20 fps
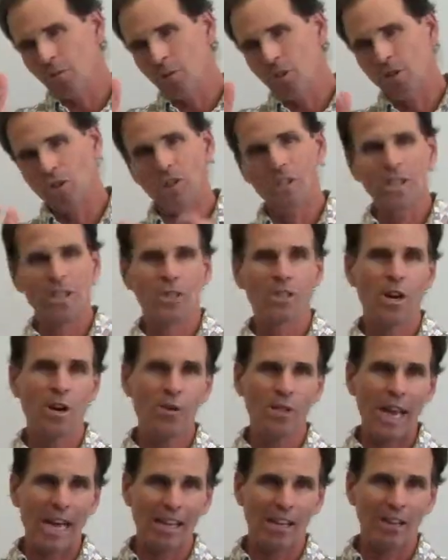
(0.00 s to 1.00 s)
Most of you know
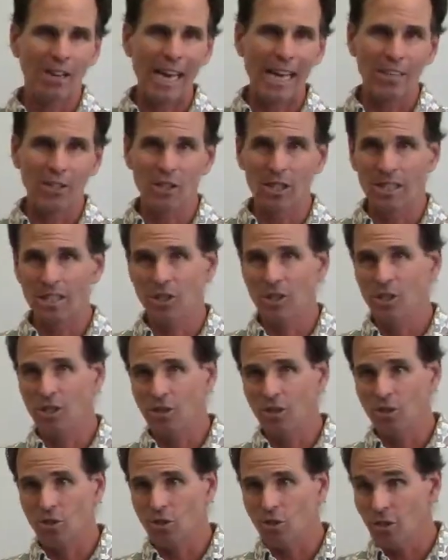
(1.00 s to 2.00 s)
that classic in
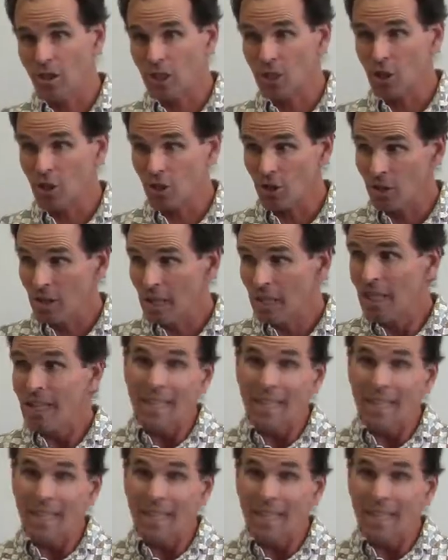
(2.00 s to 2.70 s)
children's literature.